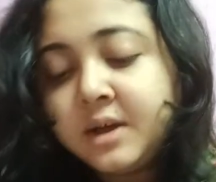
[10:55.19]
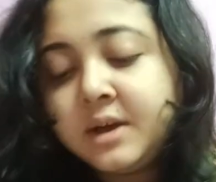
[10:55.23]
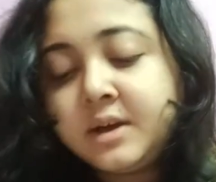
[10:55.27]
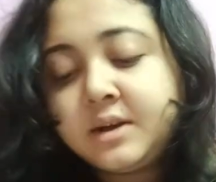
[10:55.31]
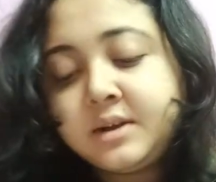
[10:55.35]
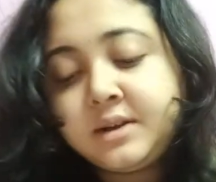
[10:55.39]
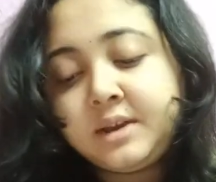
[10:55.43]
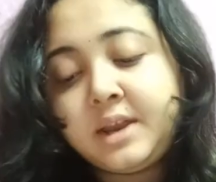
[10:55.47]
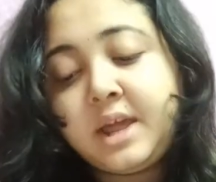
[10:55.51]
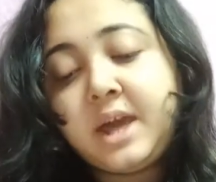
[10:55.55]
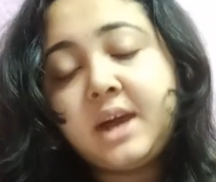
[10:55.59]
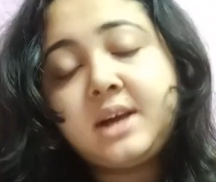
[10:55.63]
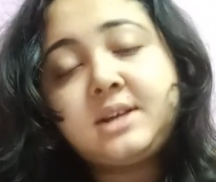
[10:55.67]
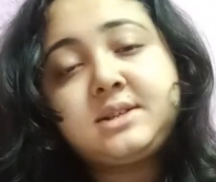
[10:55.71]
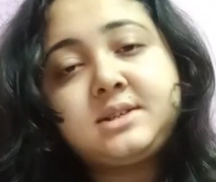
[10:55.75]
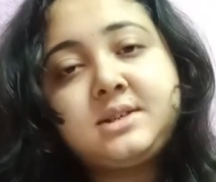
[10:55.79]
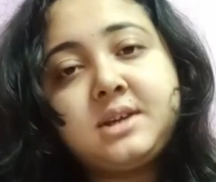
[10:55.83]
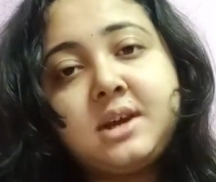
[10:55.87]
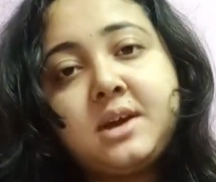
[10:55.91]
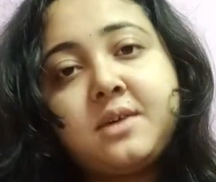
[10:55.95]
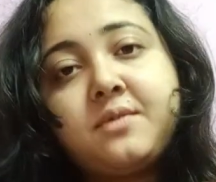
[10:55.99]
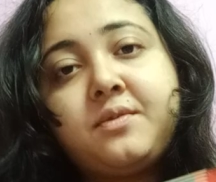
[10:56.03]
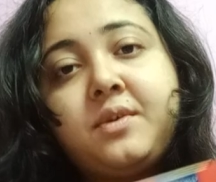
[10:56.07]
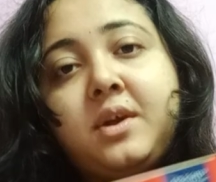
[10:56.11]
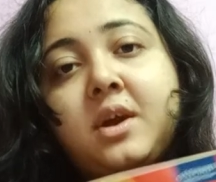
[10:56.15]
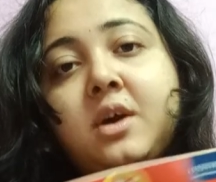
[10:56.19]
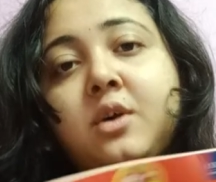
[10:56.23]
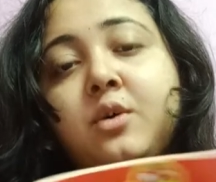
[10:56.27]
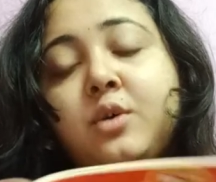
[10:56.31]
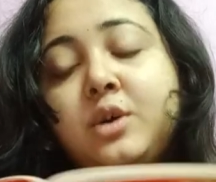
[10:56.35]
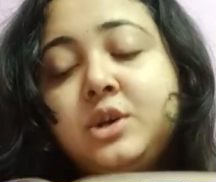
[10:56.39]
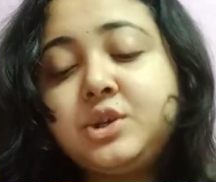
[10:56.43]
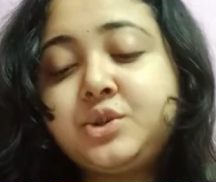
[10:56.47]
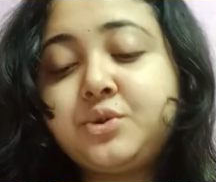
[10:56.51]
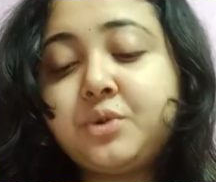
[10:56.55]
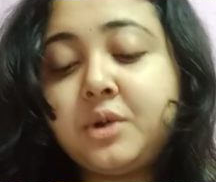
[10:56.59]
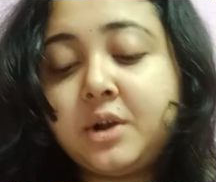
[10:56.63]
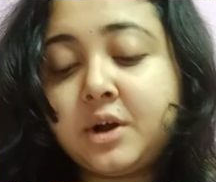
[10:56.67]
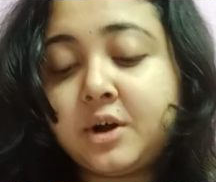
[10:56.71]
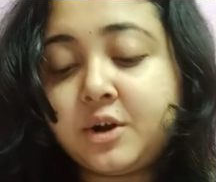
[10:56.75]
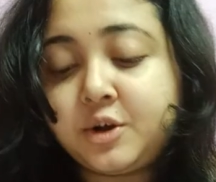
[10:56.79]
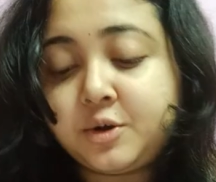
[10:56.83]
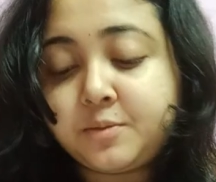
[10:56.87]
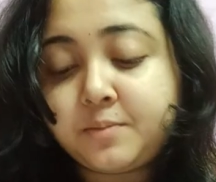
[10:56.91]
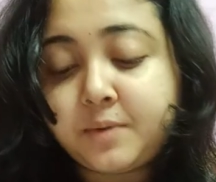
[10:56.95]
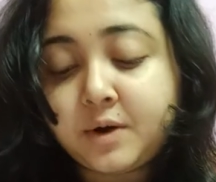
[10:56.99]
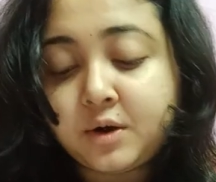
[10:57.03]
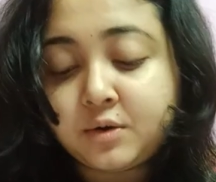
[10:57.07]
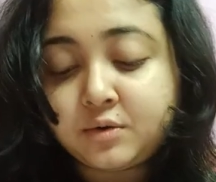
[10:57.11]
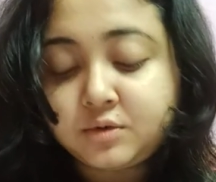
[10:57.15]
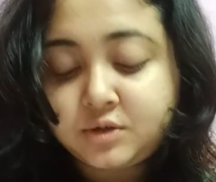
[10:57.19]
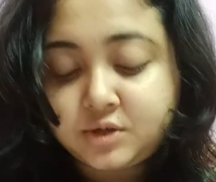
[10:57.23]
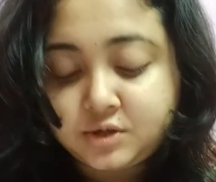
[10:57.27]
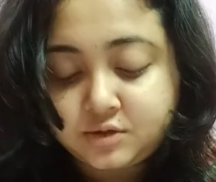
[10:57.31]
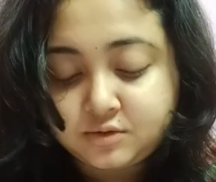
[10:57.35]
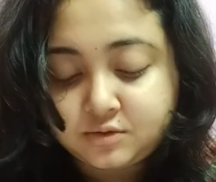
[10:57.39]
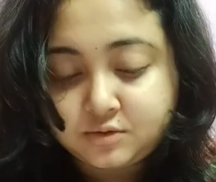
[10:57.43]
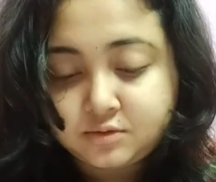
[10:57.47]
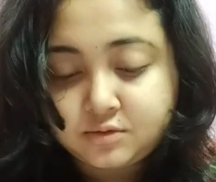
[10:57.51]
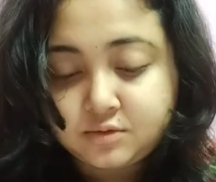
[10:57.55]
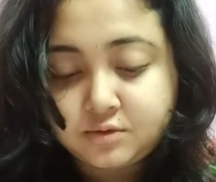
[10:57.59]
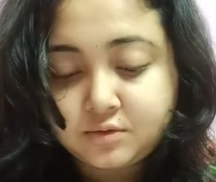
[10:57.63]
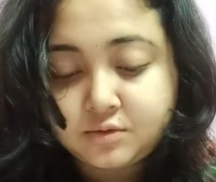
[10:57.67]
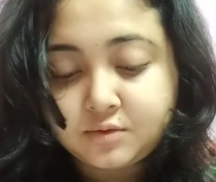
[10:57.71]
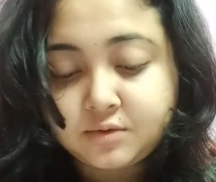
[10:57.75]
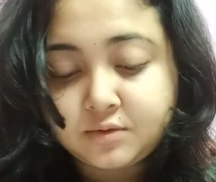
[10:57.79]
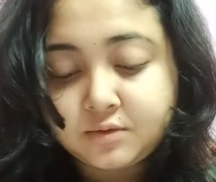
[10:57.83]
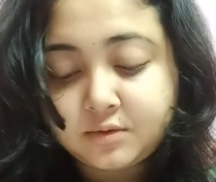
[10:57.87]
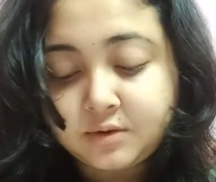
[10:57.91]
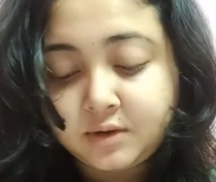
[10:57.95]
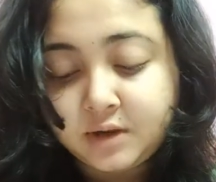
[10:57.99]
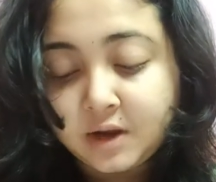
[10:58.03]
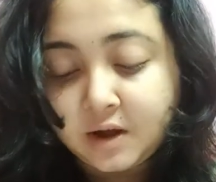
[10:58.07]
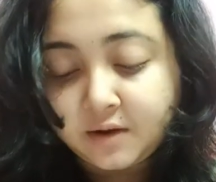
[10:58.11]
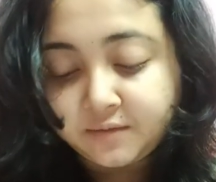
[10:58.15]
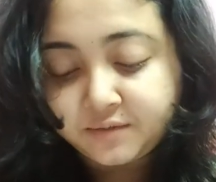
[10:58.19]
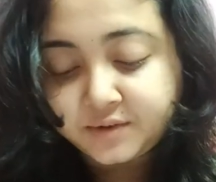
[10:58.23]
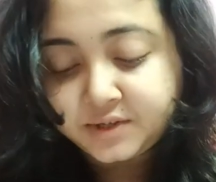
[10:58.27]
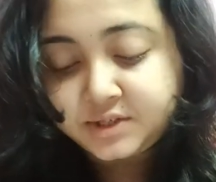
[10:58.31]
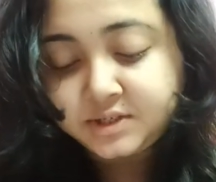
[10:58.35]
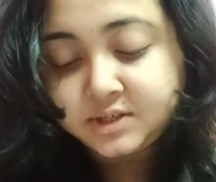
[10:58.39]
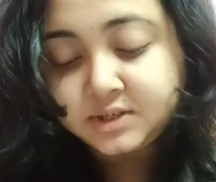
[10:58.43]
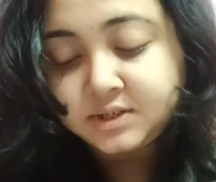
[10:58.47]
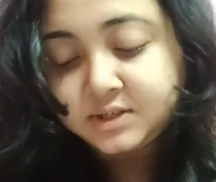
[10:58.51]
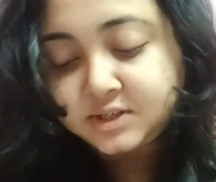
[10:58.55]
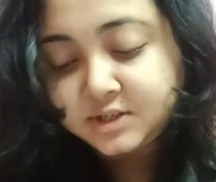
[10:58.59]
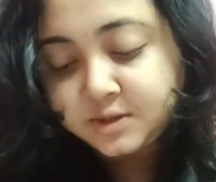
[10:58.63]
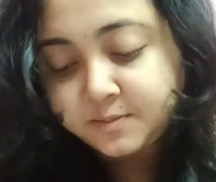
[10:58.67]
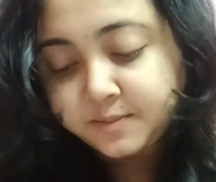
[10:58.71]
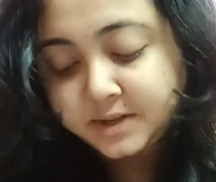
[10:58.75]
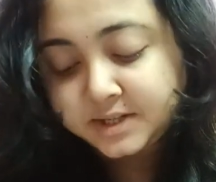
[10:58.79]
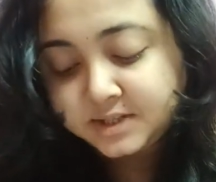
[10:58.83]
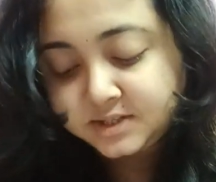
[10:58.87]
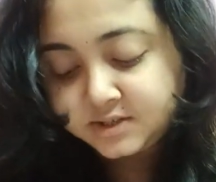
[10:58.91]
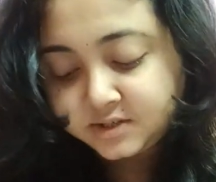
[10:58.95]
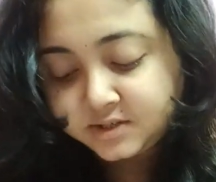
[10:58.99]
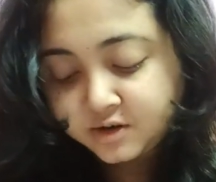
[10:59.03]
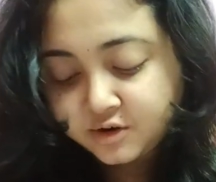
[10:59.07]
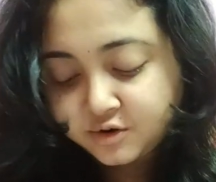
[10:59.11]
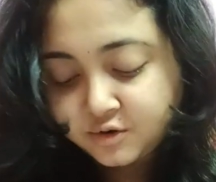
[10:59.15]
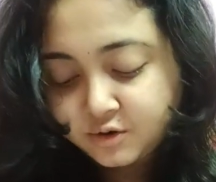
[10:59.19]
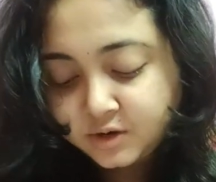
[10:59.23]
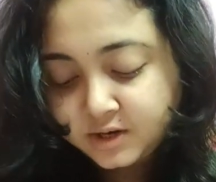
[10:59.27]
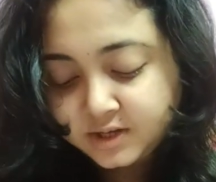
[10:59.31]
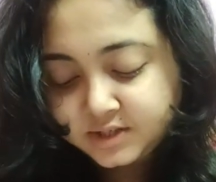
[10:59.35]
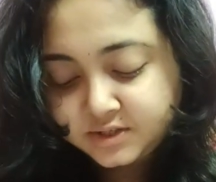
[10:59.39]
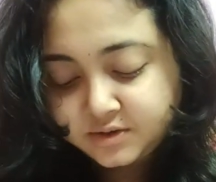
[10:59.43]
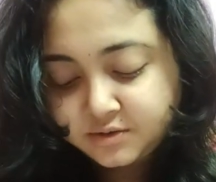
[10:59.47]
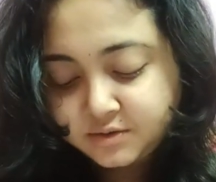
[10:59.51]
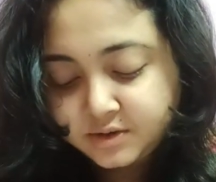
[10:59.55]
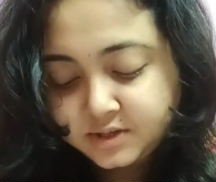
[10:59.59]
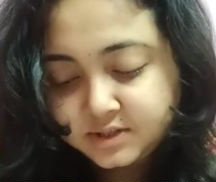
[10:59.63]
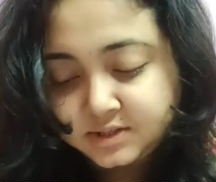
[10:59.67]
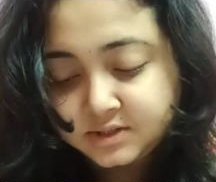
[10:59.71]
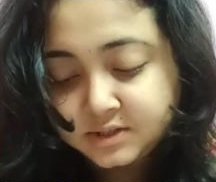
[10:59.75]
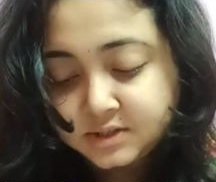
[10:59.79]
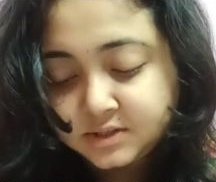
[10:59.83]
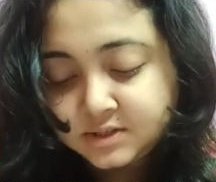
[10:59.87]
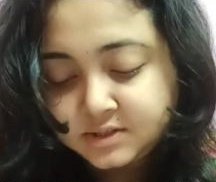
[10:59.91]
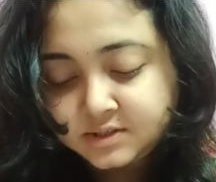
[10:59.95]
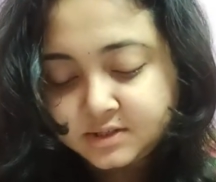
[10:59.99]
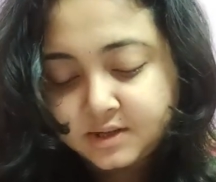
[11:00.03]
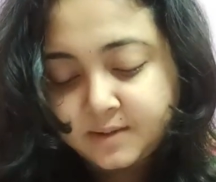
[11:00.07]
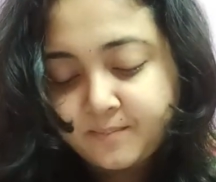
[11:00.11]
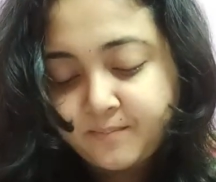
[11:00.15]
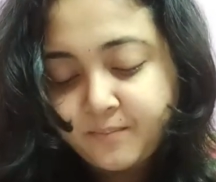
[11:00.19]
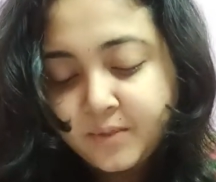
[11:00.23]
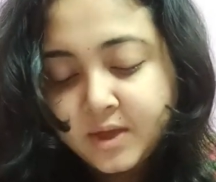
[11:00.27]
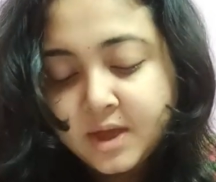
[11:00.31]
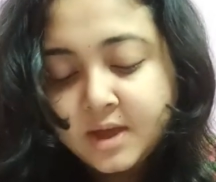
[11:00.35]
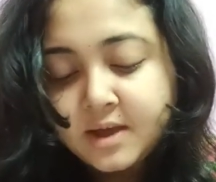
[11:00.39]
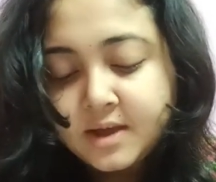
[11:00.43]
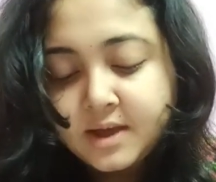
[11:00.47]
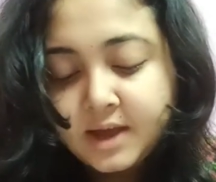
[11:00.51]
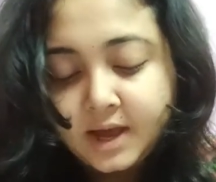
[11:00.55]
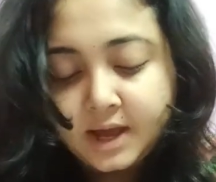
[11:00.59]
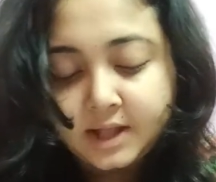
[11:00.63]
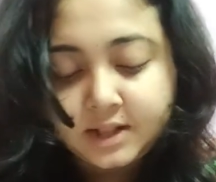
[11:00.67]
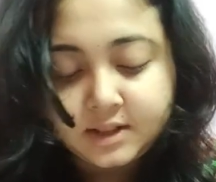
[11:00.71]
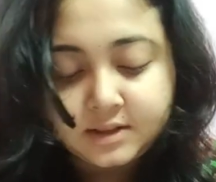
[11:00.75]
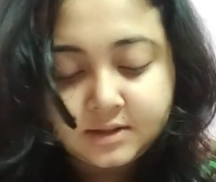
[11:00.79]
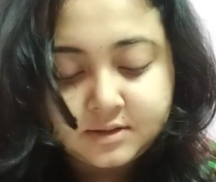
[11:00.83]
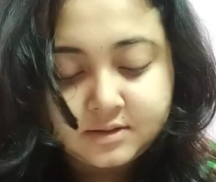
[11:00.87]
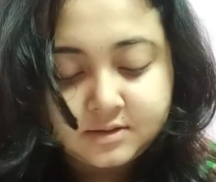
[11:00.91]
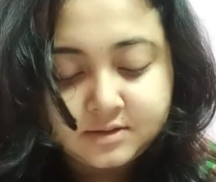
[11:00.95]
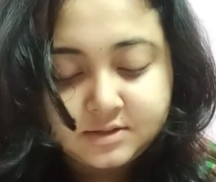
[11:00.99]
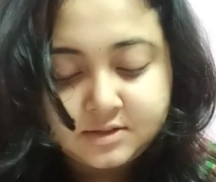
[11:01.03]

Next day we are going to learn about nervous system and circulatory system and